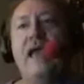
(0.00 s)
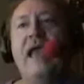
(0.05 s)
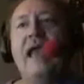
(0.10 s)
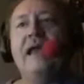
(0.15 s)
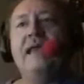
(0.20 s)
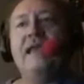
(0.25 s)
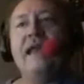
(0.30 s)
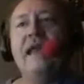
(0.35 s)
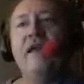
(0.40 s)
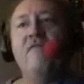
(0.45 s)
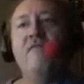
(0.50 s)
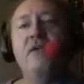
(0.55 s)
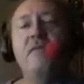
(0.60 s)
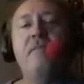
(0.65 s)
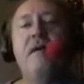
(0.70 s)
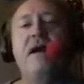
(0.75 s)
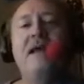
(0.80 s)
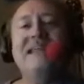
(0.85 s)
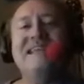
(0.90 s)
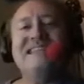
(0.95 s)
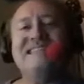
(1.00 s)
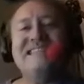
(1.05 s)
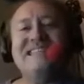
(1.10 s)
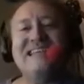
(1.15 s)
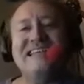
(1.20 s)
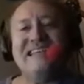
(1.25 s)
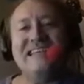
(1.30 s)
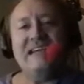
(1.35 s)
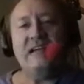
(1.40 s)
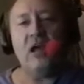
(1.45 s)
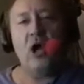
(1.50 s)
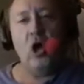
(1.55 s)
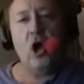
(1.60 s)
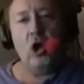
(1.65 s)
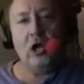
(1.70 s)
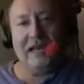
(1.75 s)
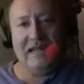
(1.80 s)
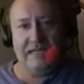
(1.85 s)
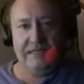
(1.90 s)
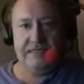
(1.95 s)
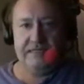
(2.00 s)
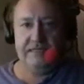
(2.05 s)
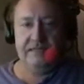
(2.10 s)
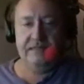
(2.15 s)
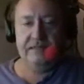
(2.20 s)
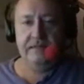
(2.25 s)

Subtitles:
and everybody sitting on it.